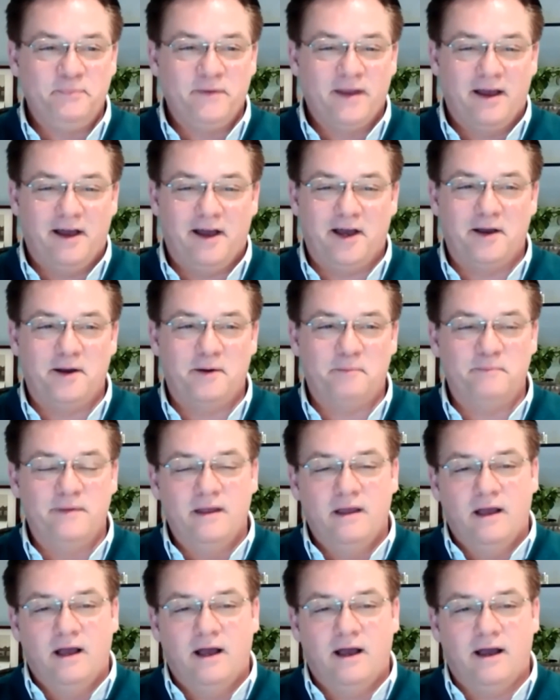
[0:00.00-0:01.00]
Um,
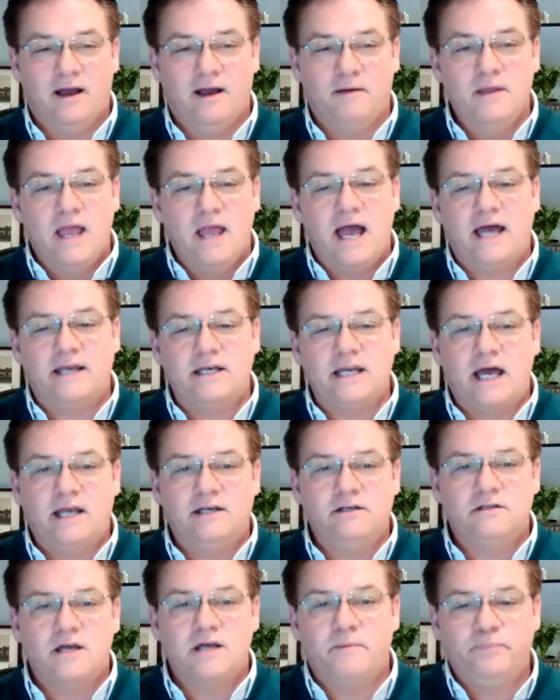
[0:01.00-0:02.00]
uh, and
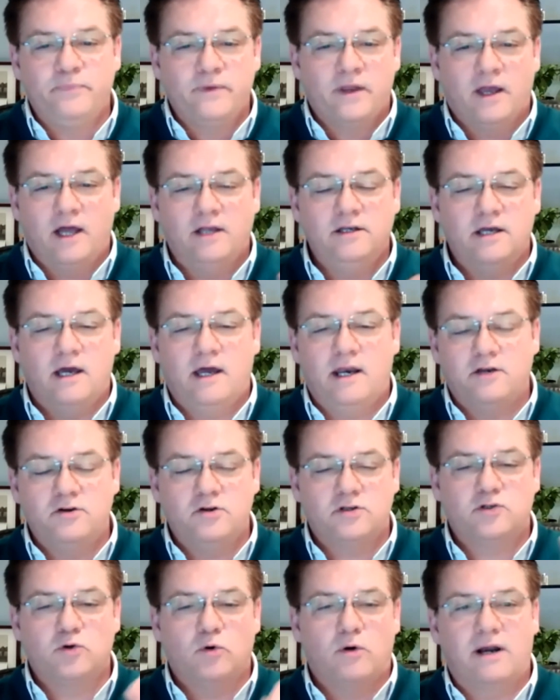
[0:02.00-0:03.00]
and um, and, and I
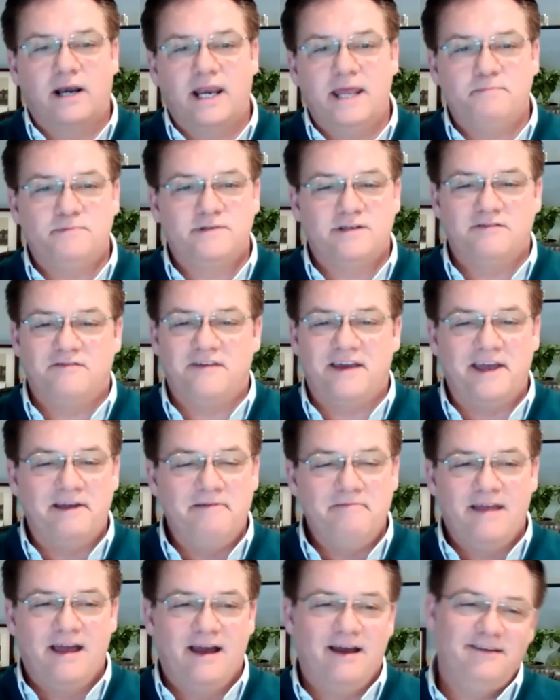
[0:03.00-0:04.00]
just saw clips of
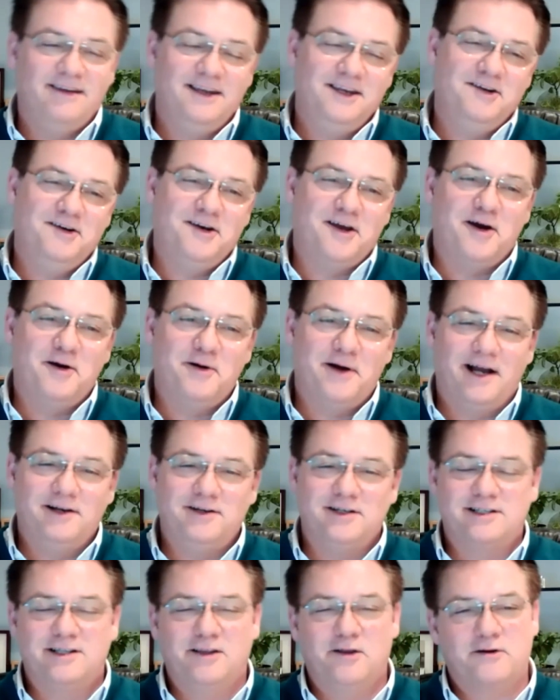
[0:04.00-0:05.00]
it, and you know I
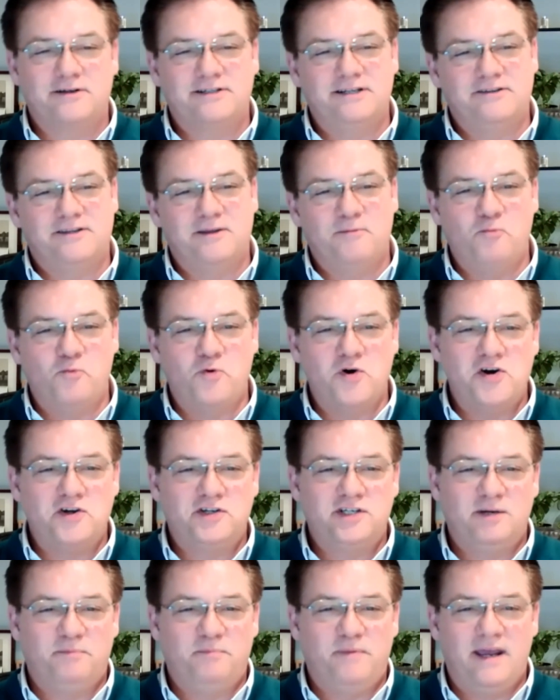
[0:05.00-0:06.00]
just looked at them
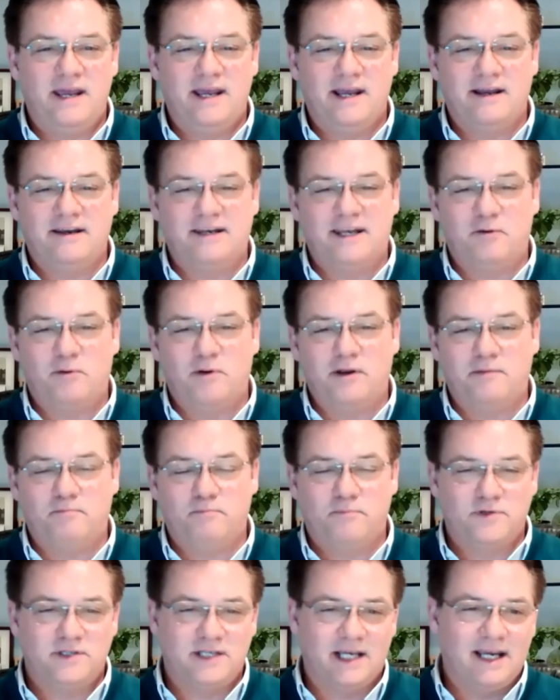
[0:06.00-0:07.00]
worshiping, and they were
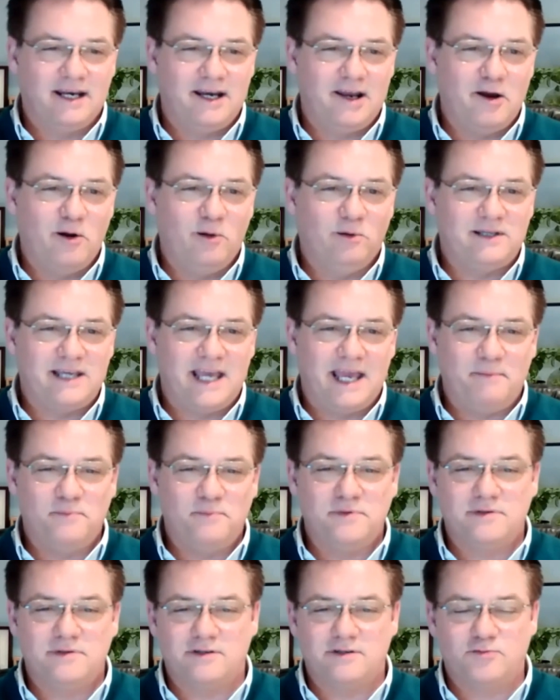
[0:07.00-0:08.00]
singing the old
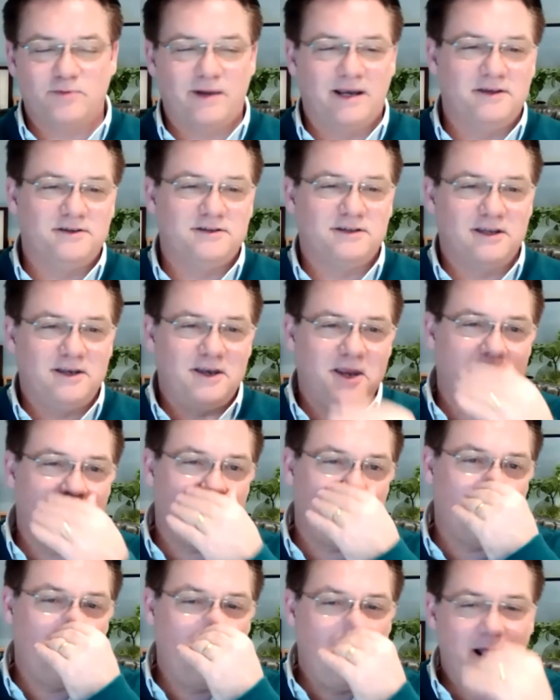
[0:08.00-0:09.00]
hymns as well as the
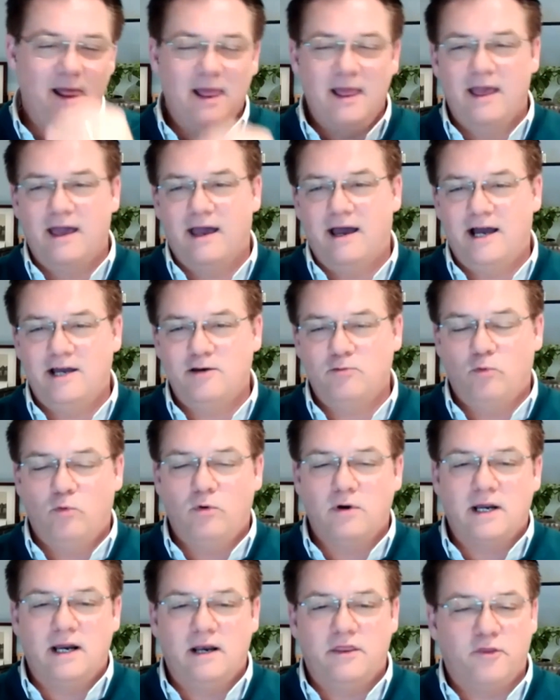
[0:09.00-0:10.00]
new, and
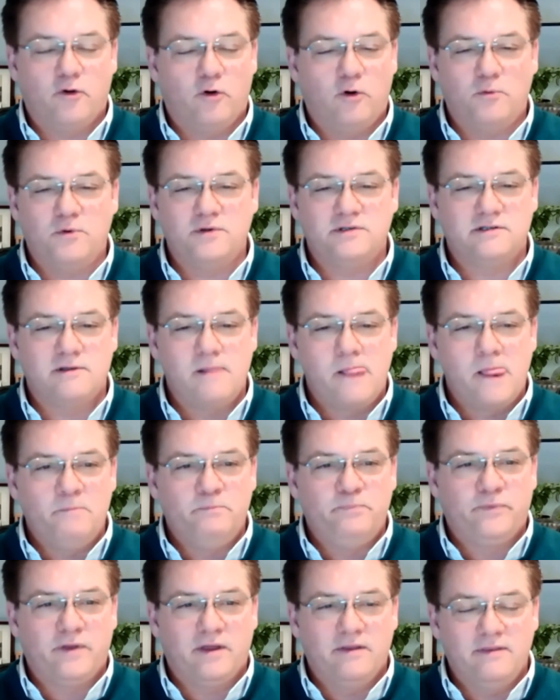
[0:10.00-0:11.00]
what I thought was
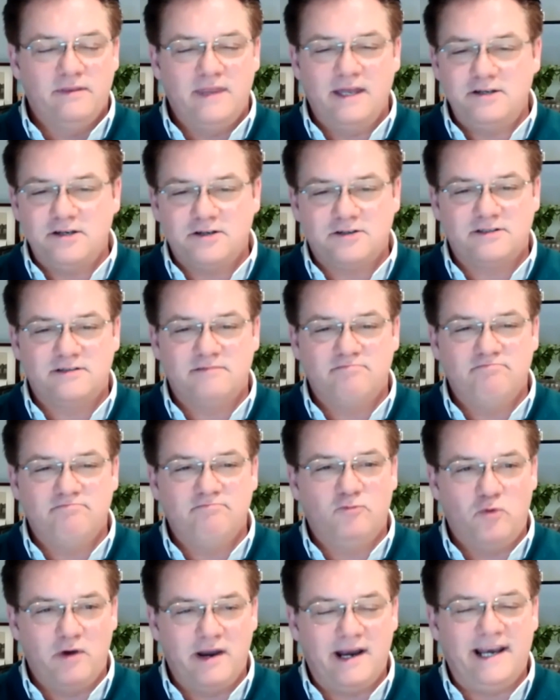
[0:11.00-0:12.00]
they're just
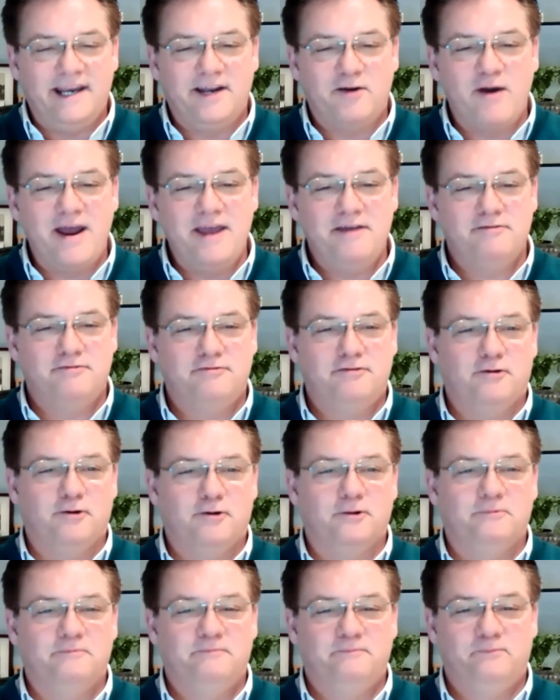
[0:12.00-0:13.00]
really
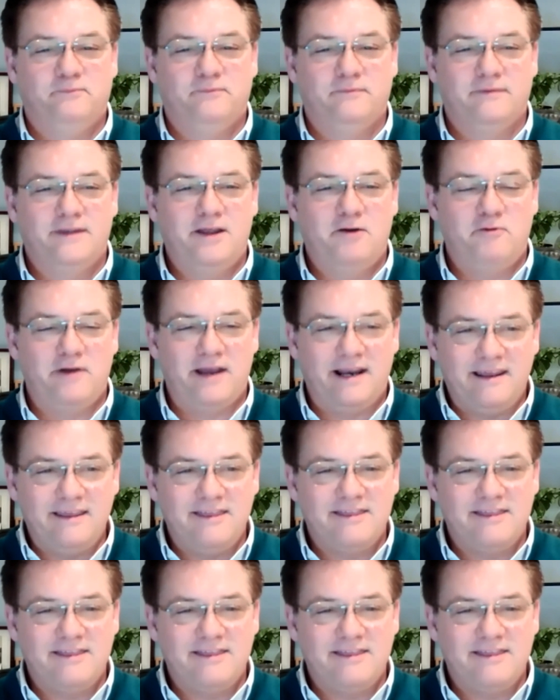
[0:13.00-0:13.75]
grateful. They're really